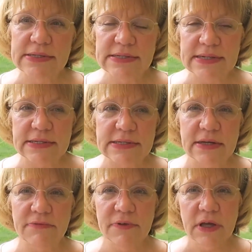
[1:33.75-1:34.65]

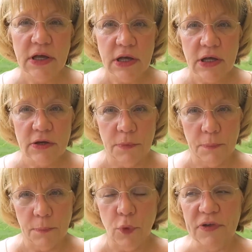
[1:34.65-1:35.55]
sensitive to
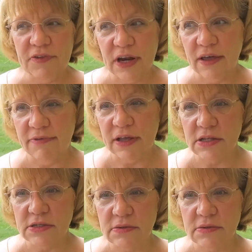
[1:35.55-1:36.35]
poison ivy